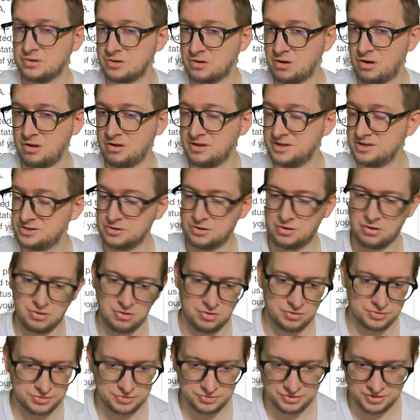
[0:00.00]
colonists
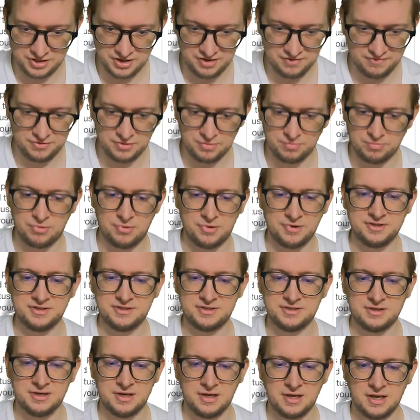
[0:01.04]
also give you points.